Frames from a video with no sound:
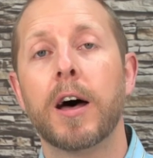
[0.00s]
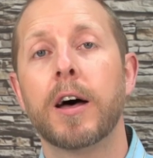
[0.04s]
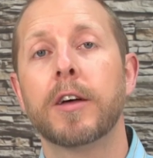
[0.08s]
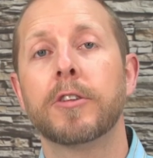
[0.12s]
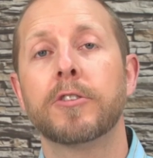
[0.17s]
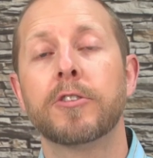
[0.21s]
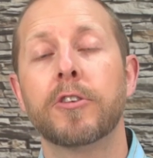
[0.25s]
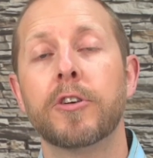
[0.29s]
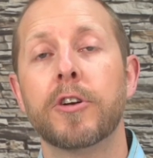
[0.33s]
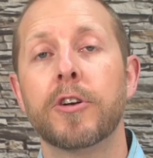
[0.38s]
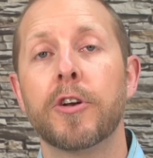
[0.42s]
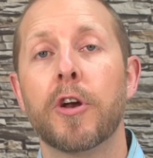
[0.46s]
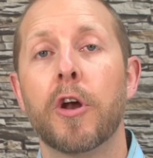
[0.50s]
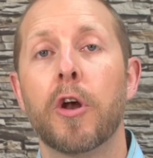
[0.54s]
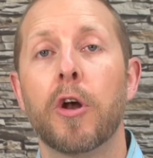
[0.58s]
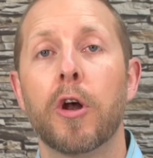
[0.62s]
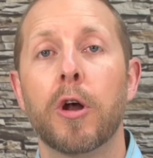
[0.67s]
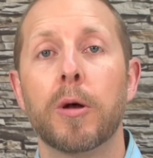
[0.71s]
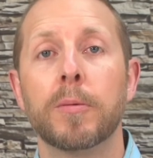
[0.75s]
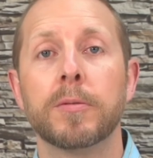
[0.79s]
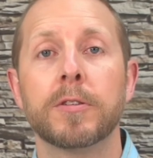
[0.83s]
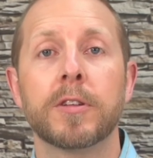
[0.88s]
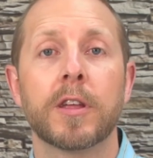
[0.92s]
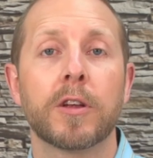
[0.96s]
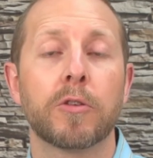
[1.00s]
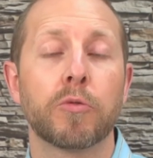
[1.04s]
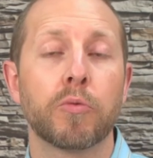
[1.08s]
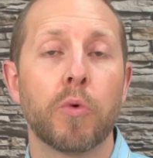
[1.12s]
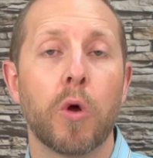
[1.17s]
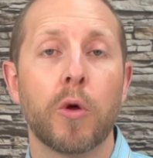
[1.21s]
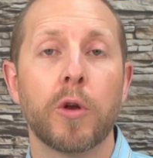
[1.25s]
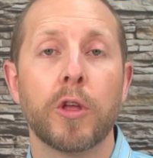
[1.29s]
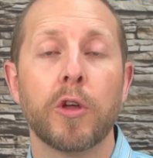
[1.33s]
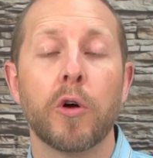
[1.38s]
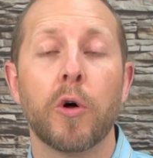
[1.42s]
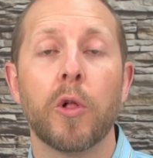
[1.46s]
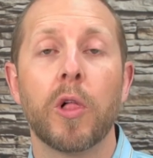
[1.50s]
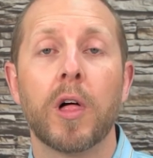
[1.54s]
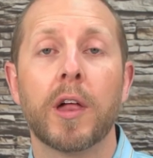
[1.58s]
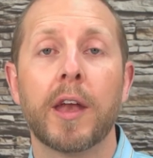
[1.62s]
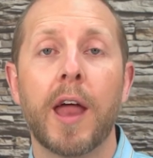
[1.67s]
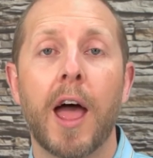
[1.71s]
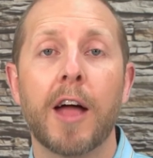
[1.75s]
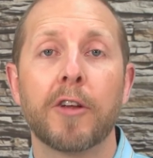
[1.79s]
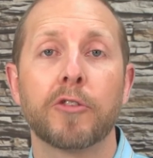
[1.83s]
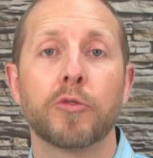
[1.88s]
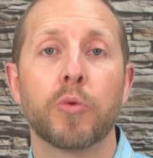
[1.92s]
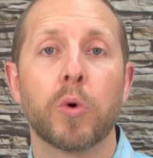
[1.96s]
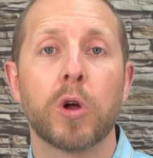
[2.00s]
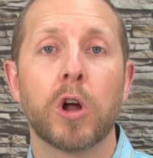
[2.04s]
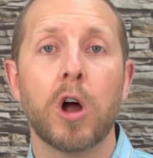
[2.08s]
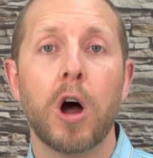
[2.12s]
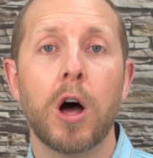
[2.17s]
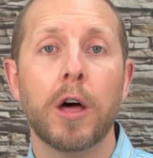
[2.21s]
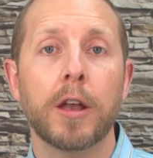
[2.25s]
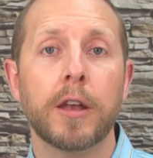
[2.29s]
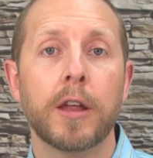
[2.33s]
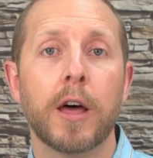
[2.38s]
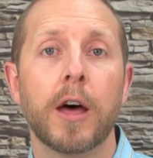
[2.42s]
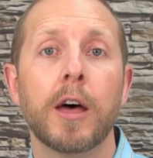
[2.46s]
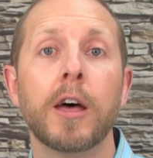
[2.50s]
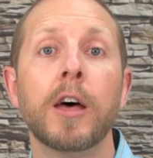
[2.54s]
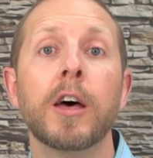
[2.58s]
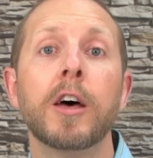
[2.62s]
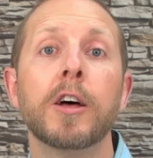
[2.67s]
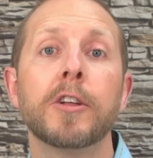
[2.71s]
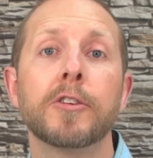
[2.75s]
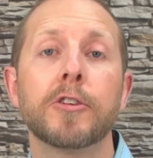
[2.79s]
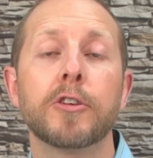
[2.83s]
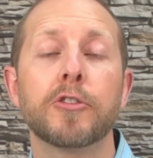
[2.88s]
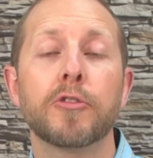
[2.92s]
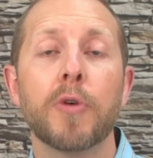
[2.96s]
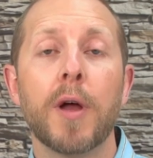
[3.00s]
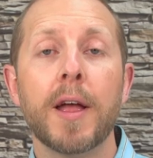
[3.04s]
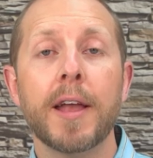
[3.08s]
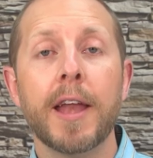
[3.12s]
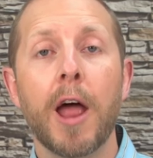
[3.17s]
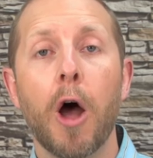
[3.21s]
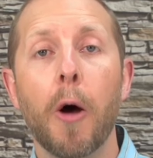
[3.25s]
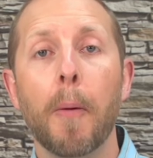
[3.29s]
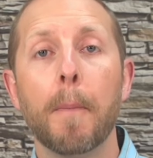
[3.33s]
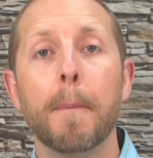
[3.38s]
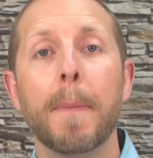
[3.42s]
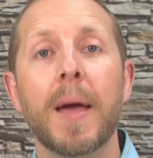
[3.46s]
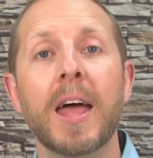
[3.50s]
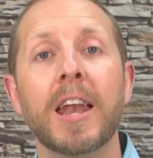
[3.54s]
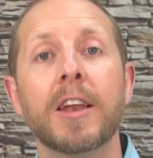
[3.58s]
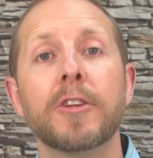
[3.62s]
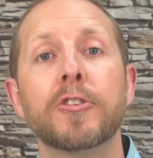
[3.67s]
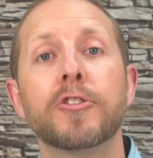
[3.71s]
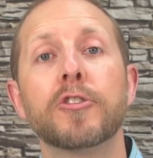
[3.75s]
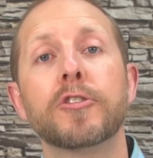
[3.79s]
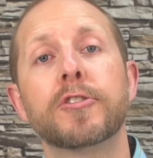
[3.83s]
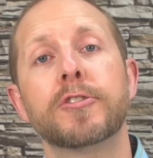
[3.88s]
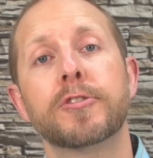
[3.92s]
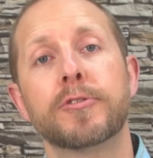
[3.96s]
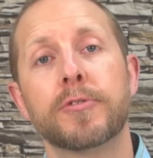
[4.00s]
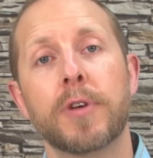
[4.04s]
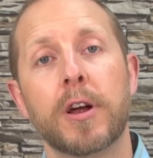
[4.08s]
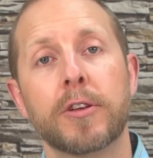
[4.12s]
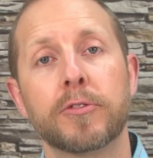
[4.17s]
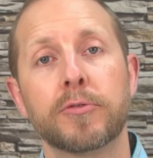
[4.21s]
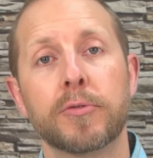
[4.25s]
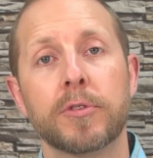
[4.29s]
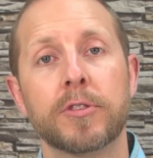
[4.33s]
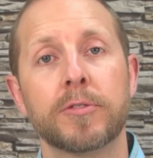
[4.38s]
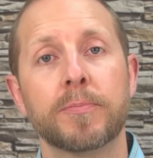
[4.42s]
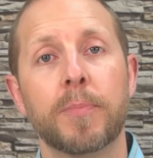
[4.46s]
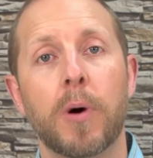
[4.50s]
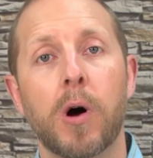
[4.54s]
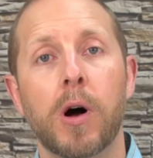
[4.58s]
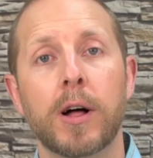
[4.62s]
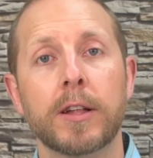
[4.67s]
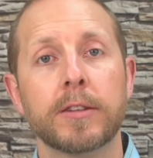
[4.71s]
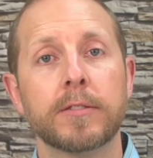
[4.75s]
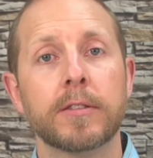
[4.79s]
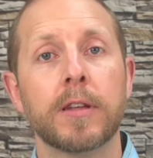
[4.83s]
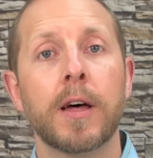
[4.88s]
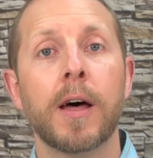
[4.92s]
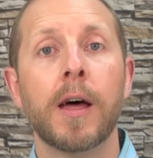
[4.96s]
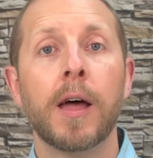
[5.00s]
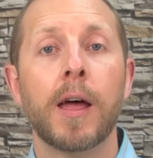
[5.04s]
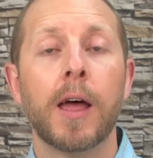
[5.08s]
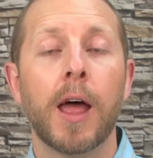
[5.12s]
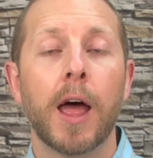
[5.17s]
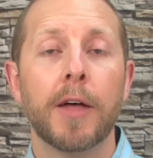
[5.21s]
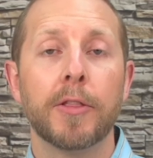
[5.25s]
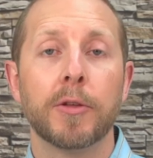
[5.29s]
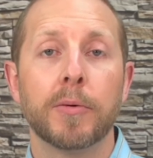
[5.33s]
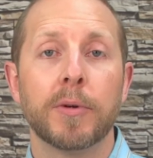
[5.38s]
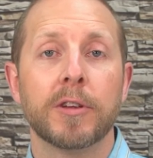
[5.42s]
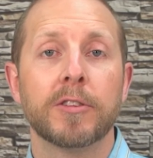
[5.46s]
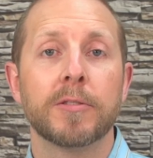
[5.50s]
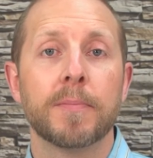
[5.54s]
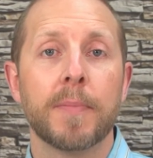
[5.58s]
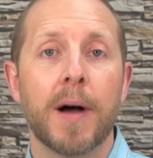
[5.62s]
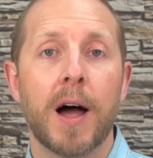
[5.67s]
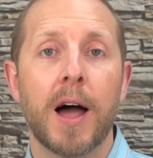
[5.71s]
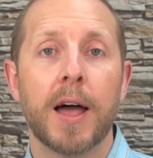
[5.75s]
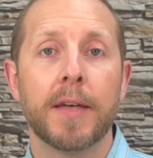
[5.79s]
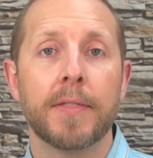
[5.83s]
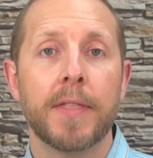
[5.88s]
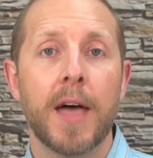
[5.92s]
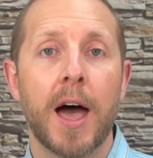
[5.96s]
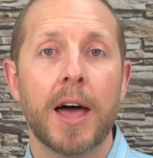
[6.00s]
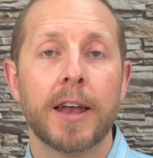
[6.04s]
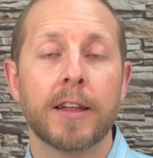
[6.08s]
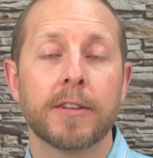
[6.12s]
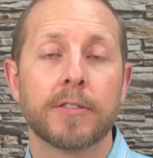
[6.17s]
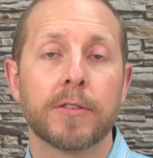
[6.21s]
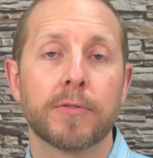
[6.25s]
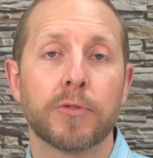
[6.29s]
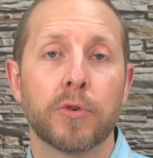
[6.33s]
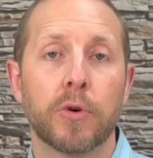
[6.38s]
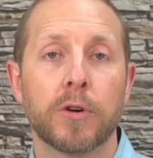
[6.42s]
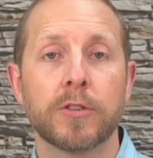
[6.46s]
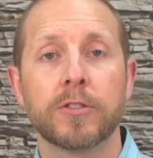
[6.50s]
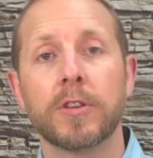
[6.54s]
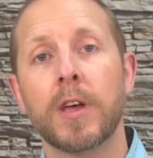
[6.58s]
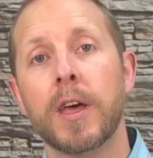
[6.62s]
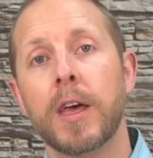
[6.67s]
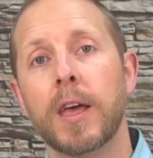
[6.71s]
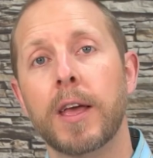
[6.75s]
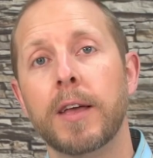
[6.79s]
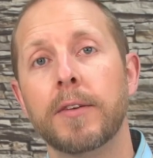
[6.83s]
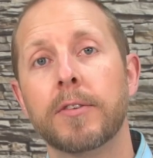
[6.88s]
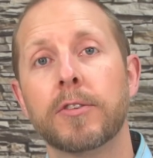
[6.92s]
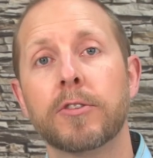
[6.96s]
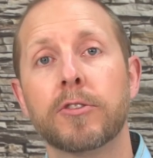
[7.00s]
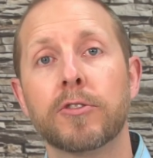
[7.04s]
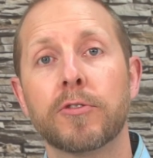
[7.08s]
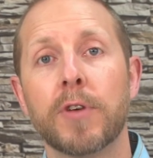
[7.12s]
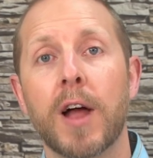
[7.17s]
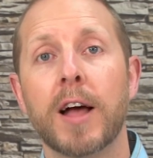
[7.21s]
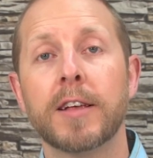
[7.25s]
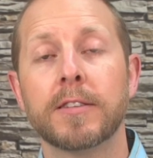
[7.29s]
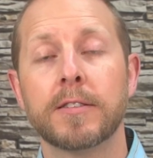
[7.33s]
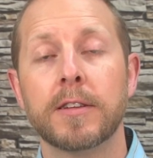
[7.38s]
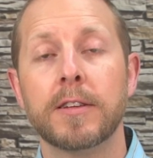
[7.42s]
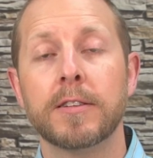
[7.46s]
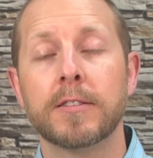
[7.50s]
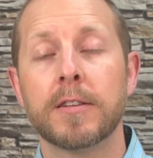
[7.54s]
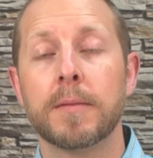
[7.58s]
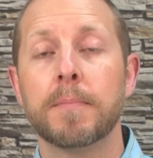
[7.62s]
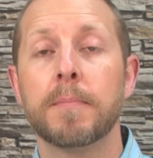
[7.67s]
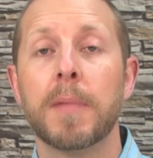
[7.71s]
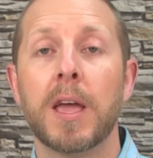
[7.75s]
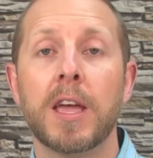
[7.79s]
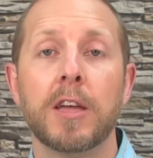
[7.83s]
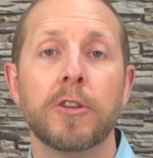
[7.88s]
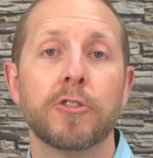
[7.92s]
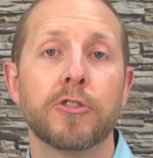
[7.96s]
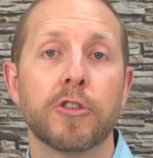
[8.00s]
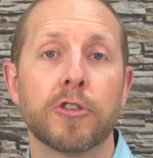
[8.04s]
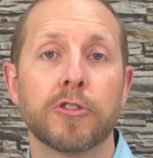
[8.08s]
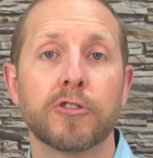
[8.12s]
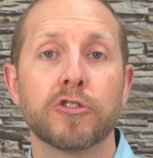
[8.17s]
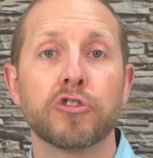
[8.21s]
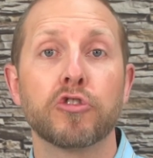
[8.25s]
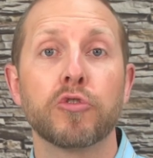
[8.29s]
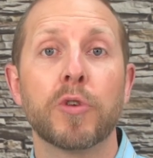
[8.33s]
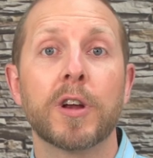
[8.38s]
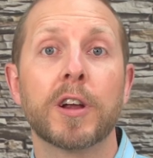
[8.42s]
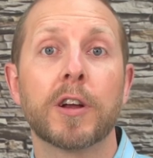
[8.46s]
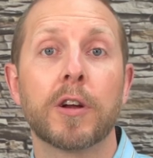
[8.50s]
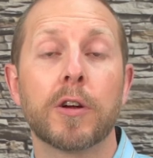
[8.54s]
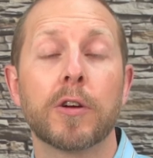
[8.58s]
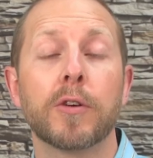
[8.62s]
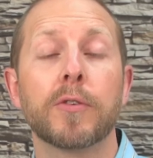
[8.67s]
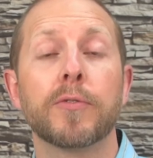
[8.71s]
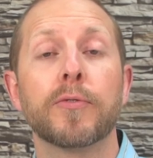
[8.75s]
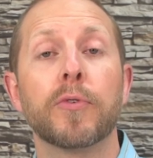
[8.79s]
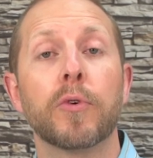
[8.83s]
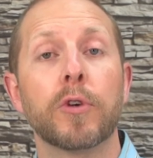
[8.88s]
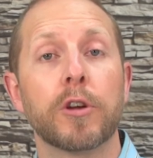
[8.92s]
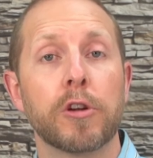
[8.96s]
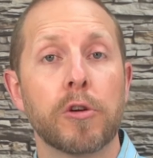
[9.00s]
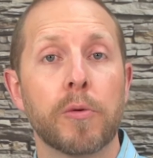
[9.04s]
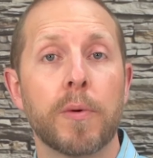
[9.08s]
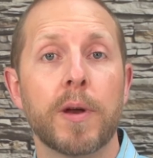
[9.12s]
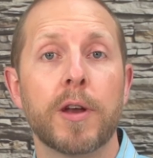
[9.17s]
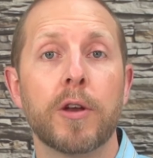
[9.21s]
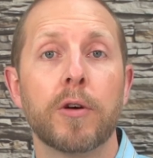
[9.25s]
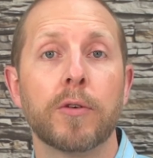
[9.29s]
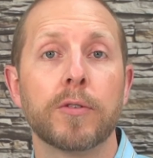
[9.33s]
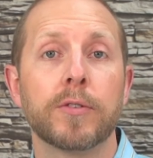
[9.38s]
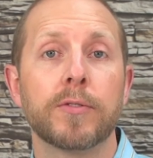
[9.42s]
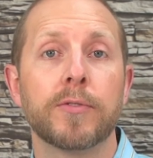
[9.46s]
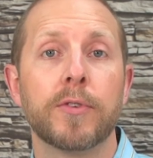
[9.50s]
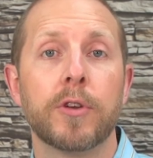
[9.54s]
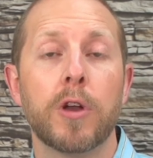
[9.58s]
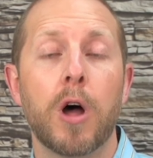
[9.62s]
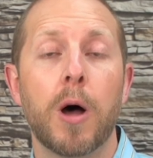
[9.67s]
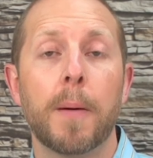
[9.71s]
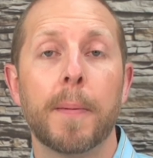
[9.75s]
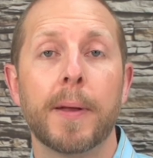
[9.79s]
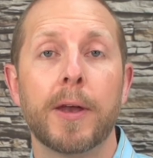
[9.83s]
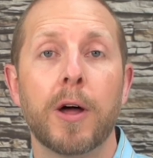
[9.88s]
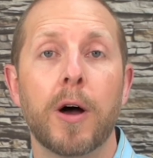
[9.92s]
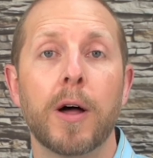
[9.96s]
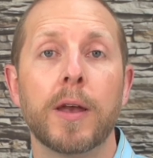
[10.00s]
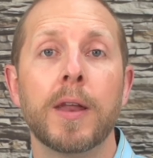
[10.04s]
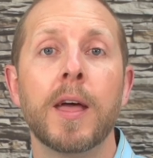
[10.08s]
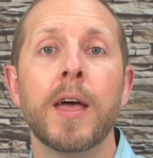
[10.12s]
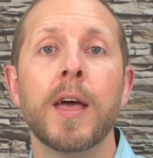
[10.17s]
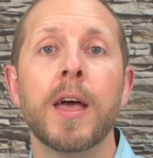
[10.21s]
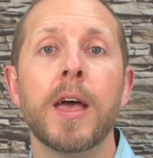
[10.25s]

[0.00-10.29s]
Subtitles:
certain herbs like rhodiola and ashwagandha to try and help manage your stress response. And the reason behind that is, of course, if stress is a major trigger for your Raynaud's phenomenon,